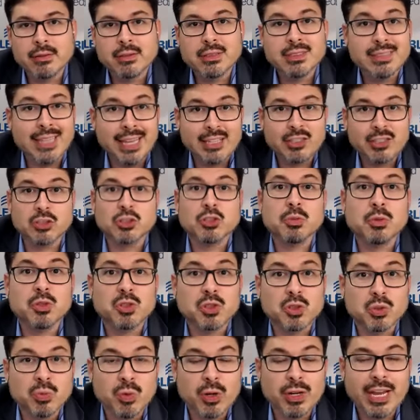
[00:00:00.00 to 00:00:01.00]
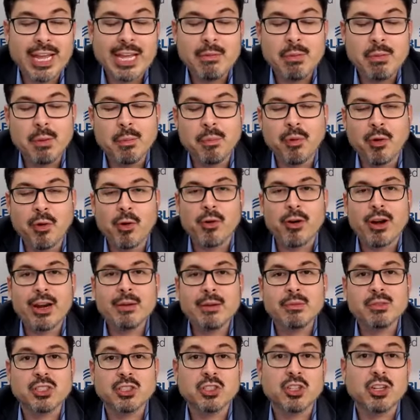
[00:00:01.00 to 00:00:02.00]
states are supposed to run able
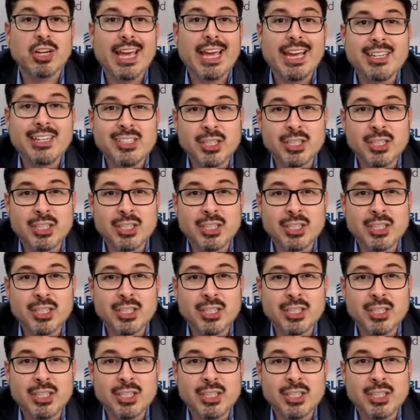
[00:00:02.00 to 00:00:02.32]
programs is going to mm-hmm.